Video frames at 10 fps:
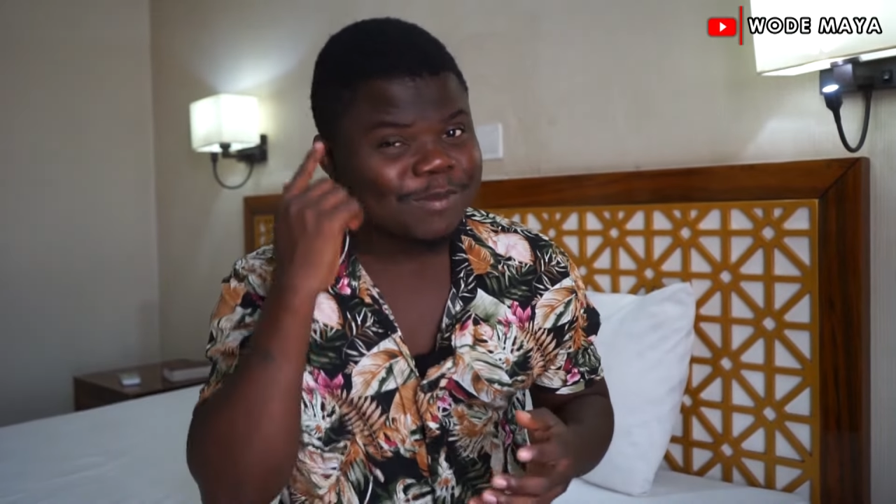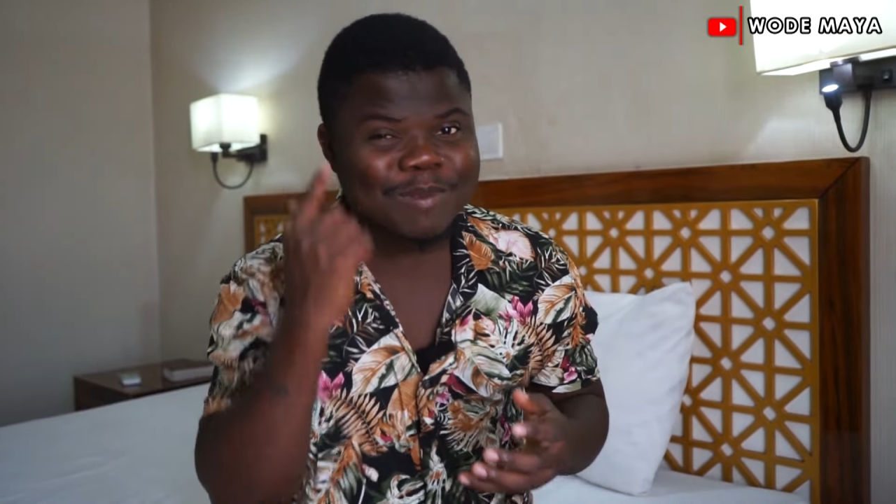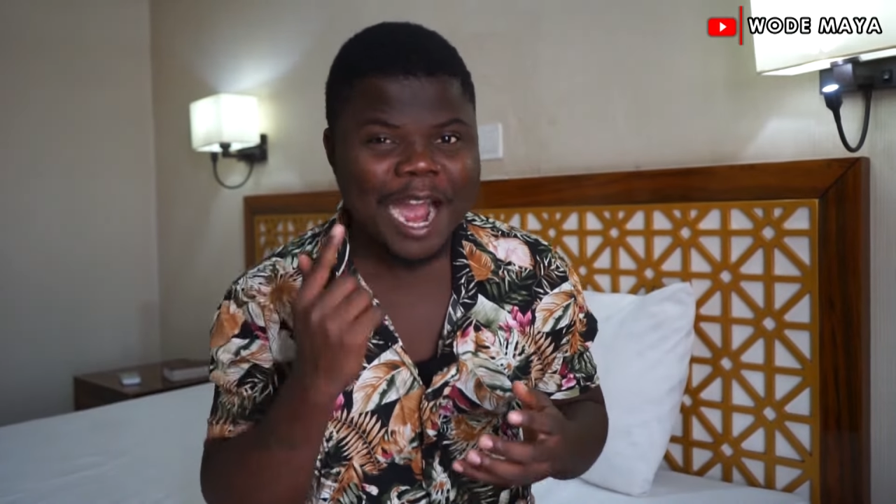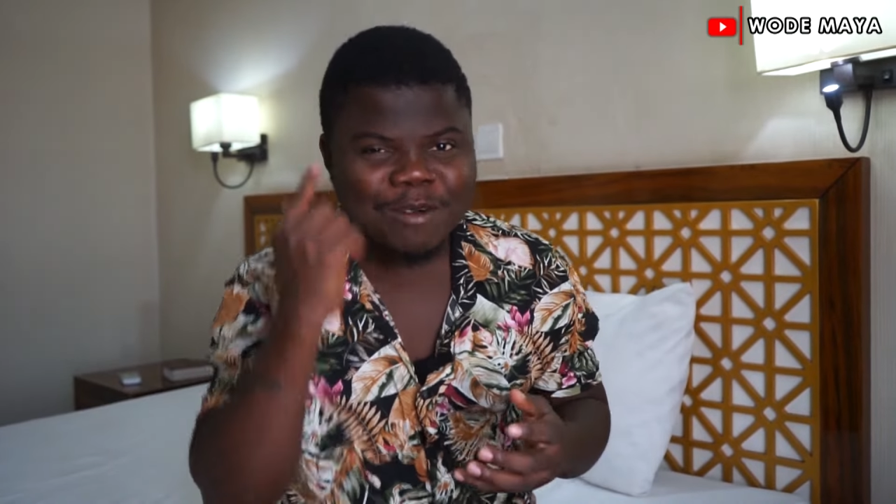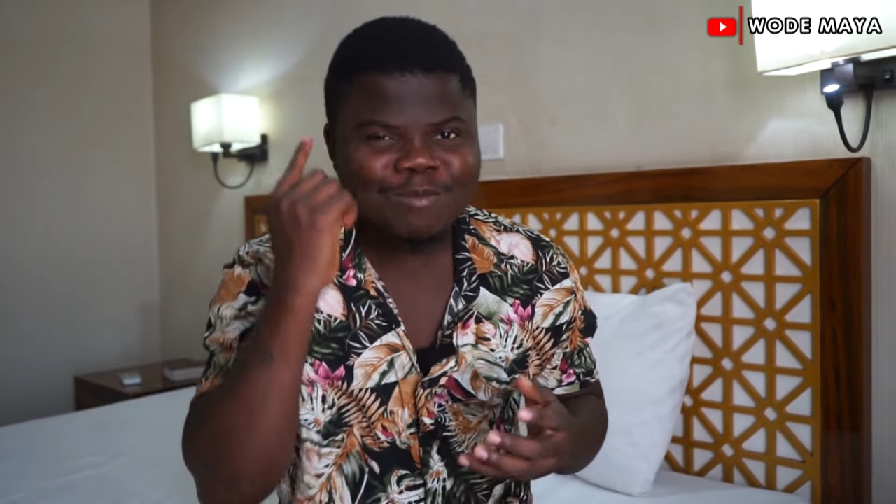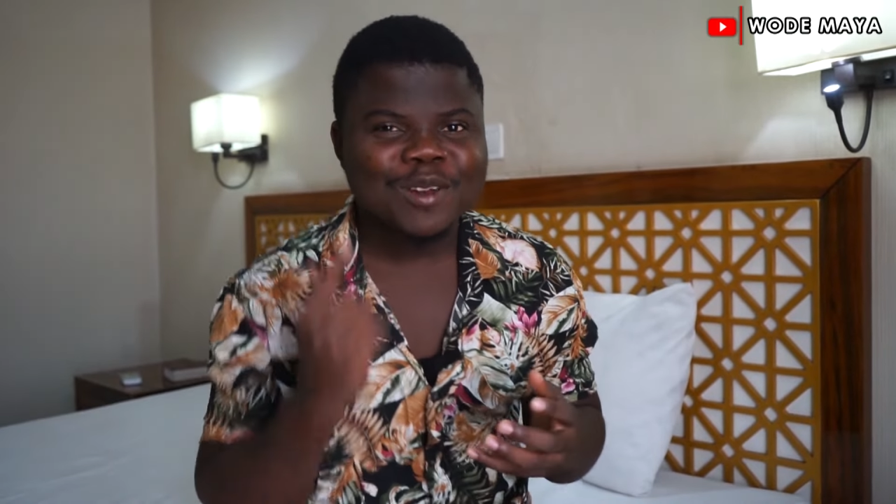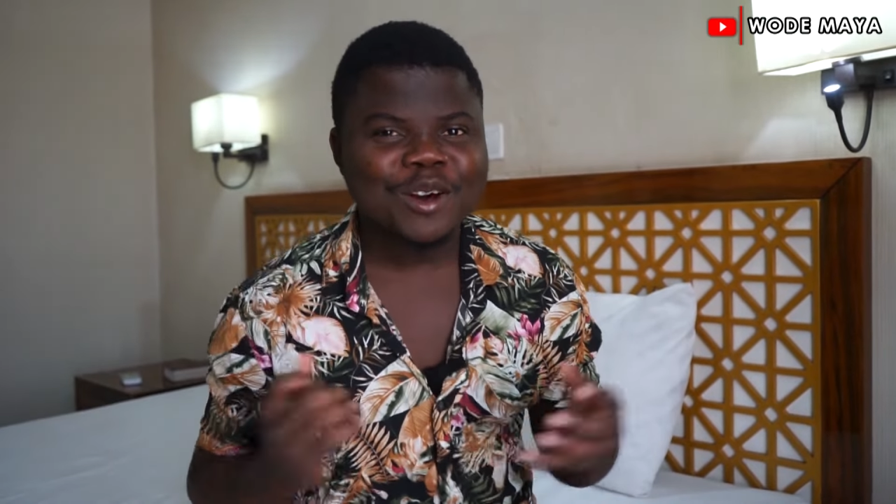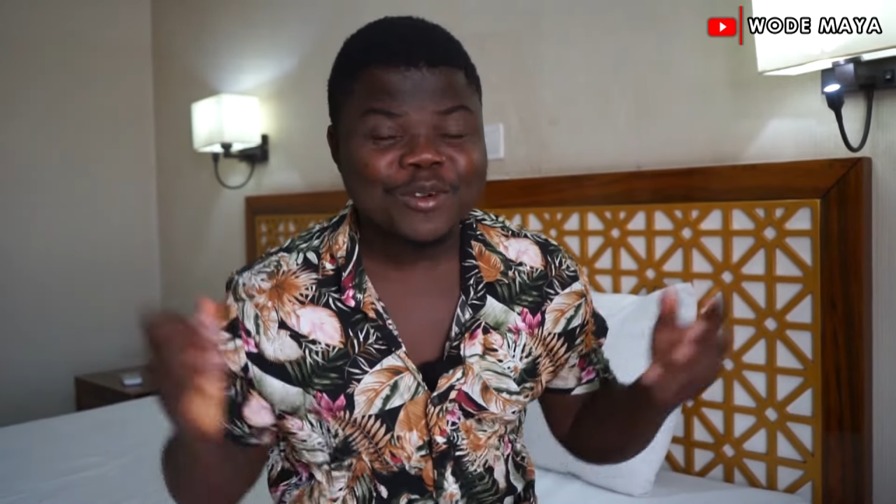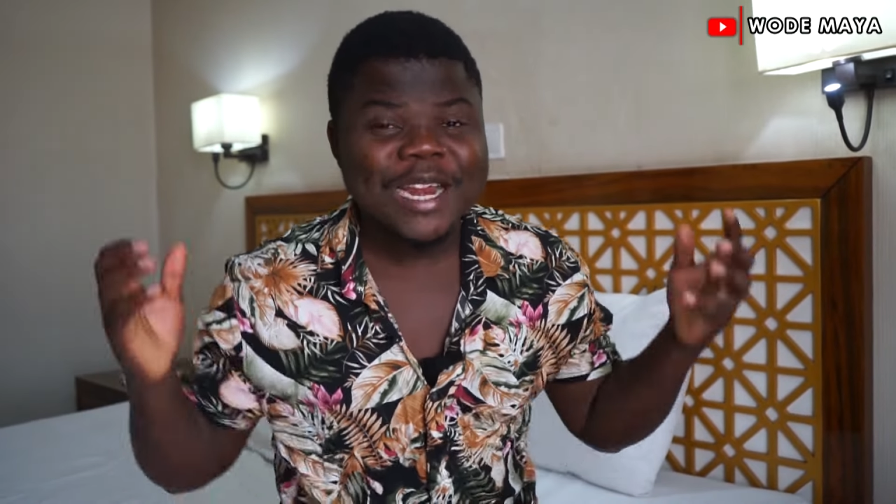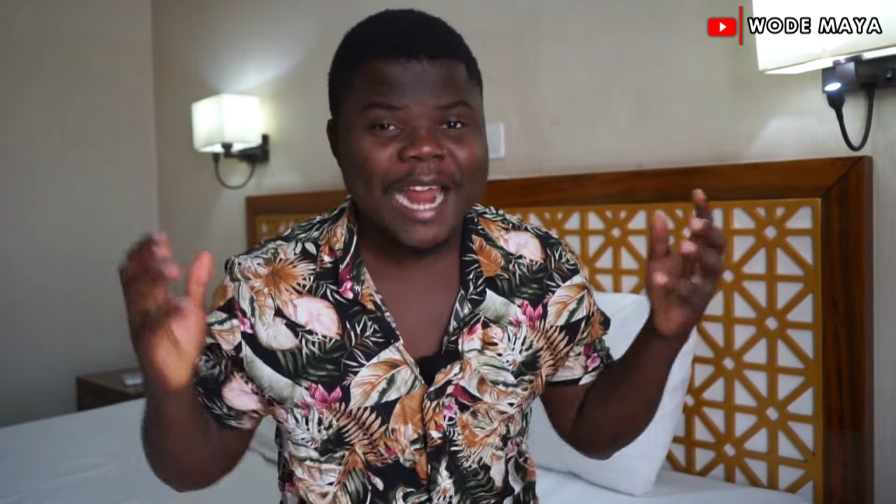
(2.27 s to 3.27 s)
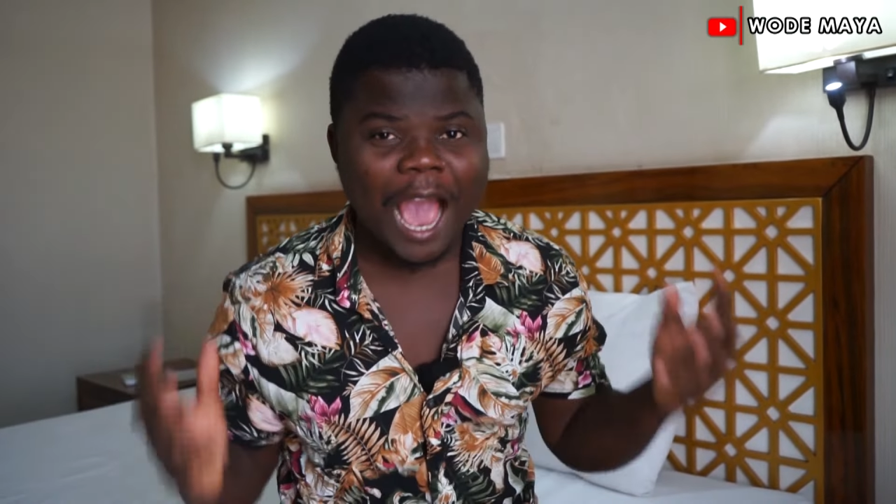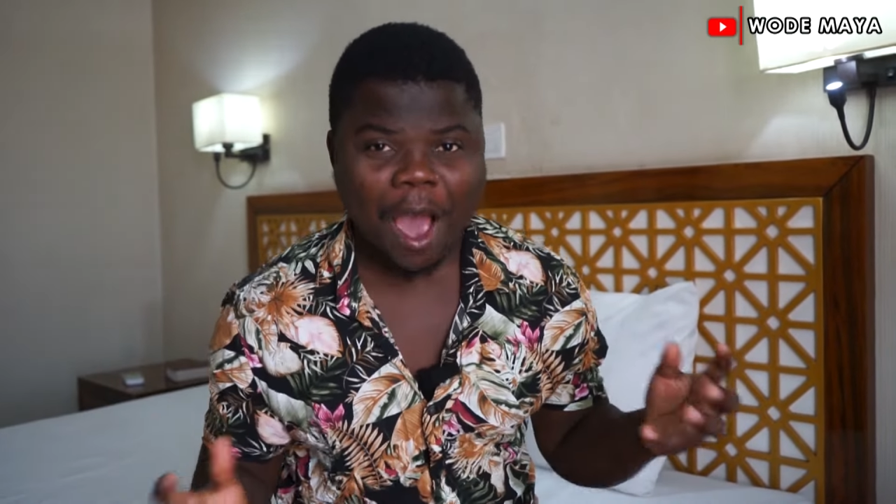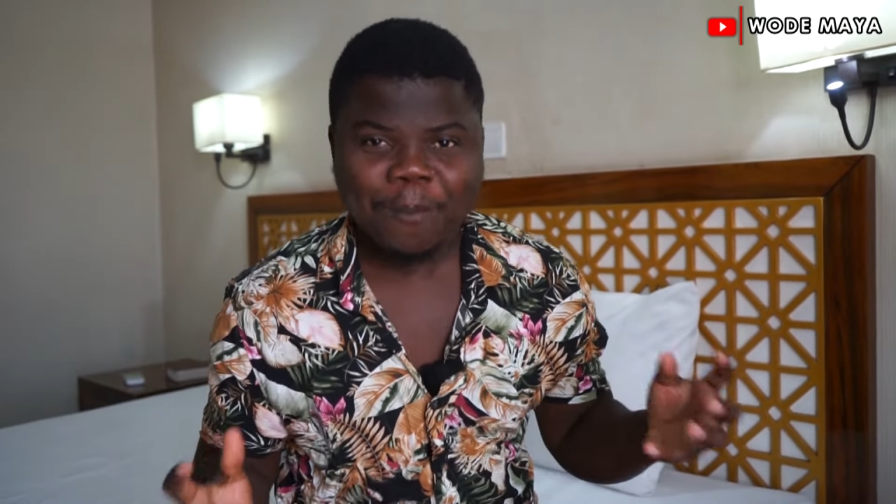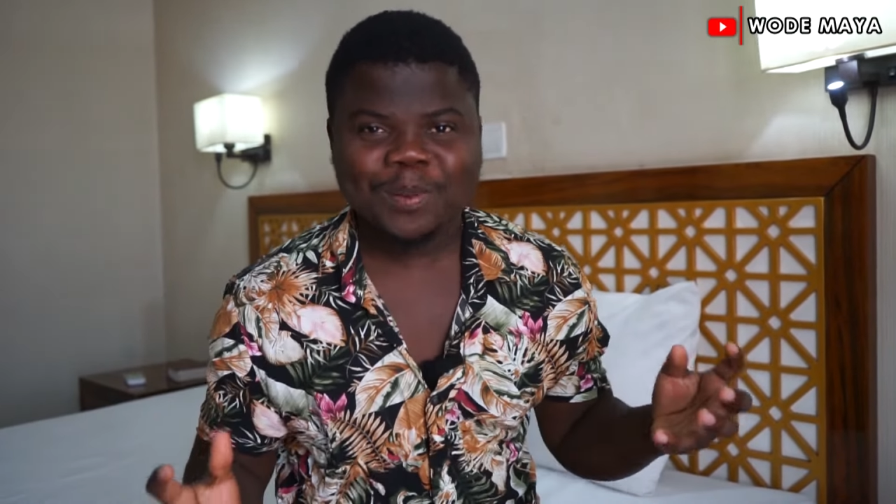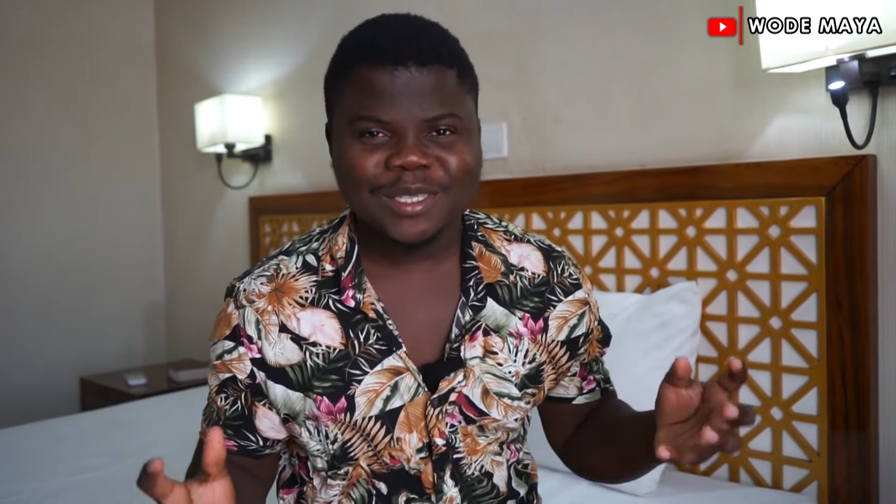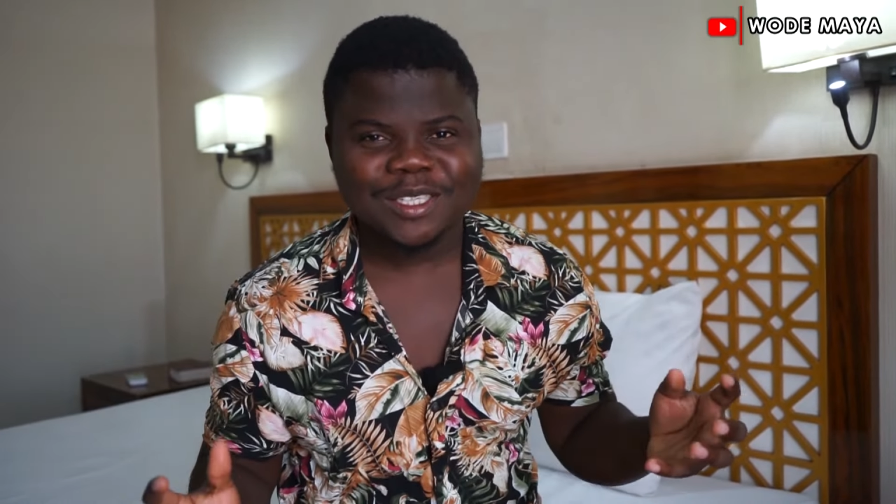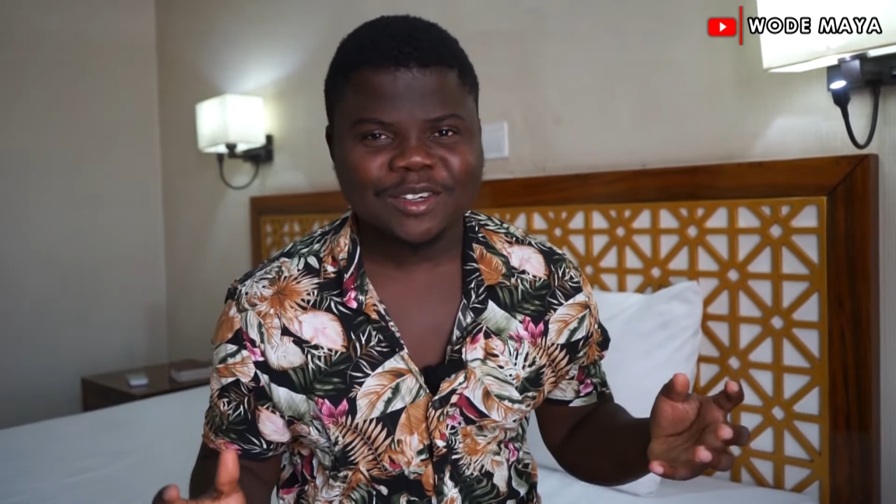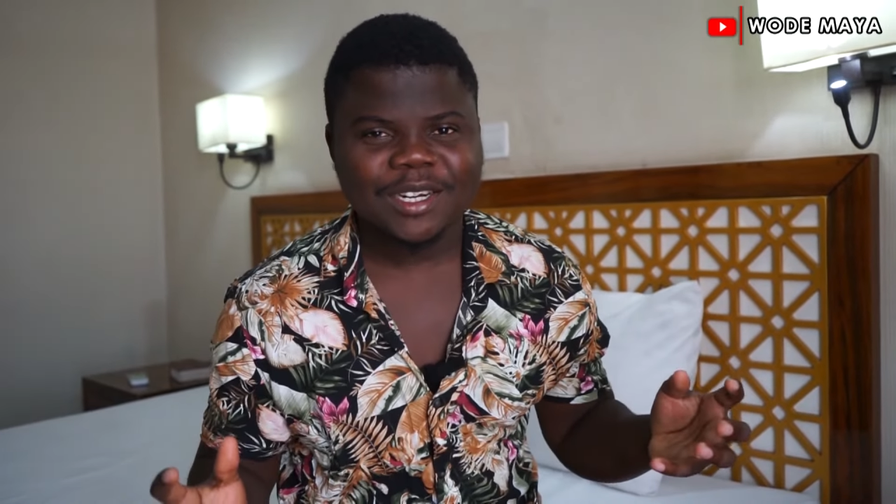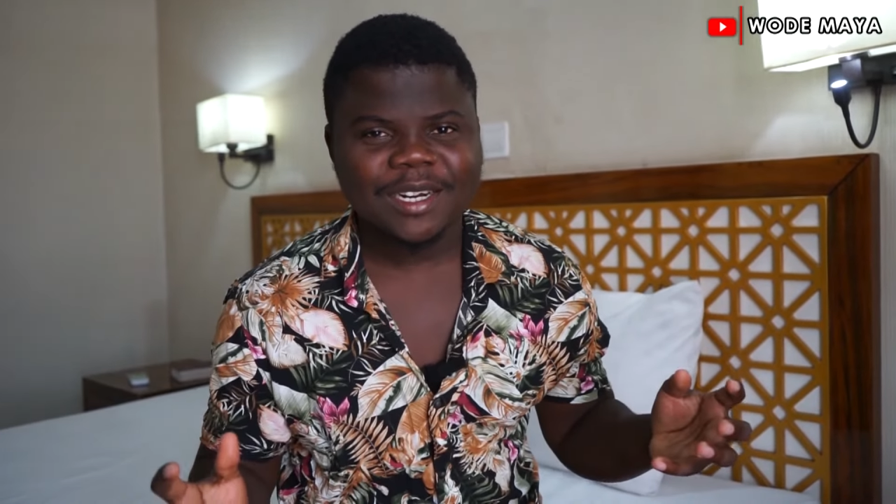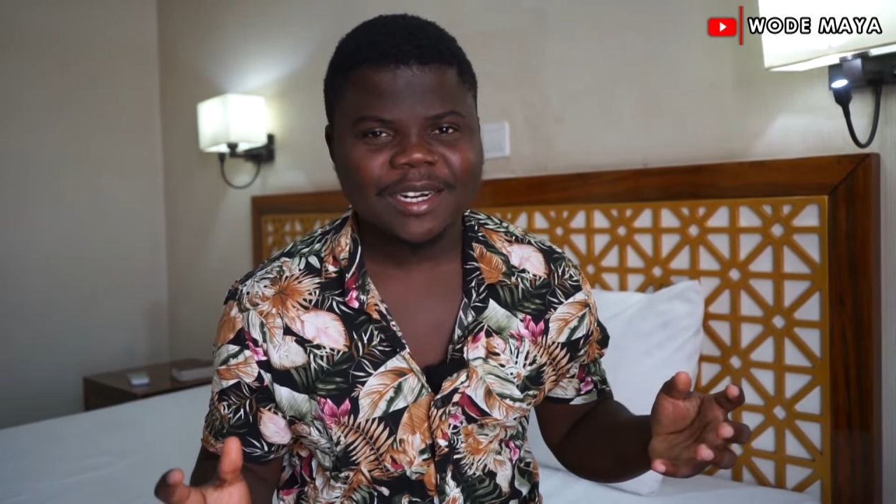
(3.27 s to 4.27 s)
mind-blowing
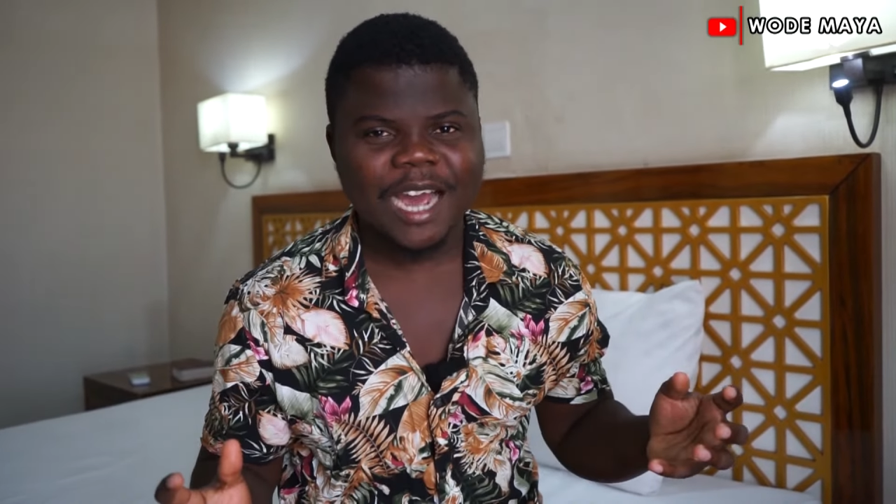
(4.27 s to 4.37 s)
episode.